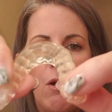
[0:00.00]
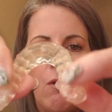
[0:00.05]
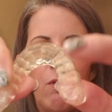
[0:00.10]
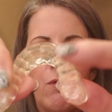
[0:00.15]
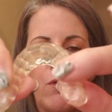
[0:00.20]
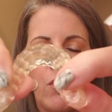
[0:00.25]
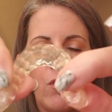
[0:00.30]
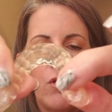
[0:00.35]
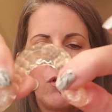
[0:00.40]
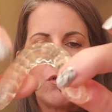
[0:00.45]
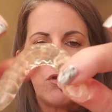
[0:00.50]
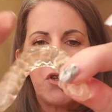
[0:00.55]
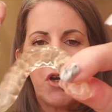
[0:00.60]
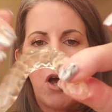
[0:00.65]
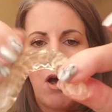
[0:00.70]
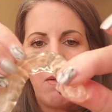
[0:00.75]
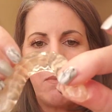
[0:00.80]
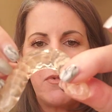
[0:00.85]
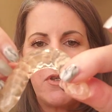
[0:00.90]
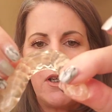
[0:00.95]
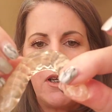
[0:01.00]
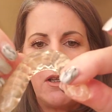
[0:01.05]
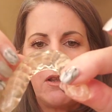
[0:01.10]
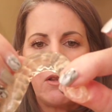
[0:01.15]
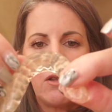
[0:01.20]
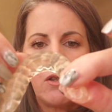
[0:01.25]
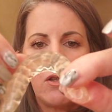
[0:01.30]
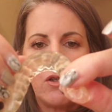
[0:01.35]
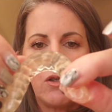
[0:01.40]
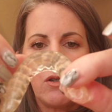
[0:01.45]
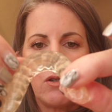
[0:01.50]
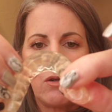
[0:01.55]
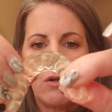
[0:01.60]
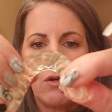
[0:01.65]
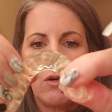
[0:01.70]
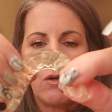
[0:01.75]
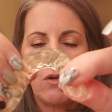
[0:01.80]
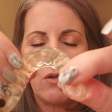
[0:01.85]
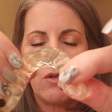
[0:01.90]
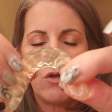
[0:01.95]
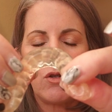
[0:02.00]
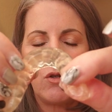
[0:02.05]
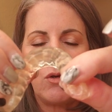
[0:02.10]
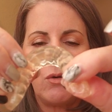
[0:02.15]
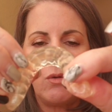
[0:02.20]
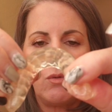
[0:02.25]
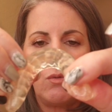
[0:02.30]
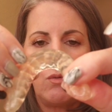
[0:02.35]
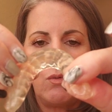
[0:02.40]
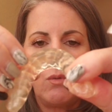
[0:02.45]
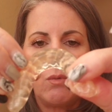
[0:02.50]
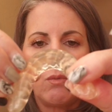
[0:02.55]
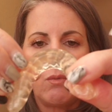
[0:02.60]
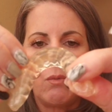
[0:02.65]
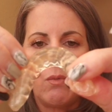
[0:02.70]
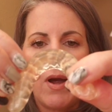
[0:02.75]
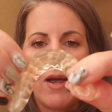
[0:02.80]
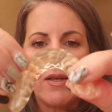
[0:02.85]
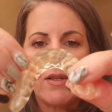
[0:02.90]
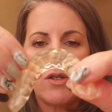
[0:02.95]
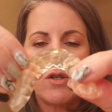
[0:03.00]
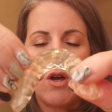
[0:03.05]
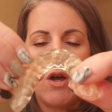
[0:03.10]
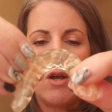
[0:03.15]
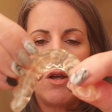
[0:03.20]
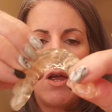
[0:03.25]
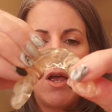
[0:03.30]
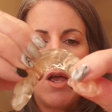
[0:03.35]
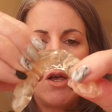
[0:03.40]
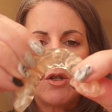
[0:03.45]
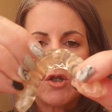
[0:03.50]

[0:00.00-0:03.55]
for your top teeth to rest on.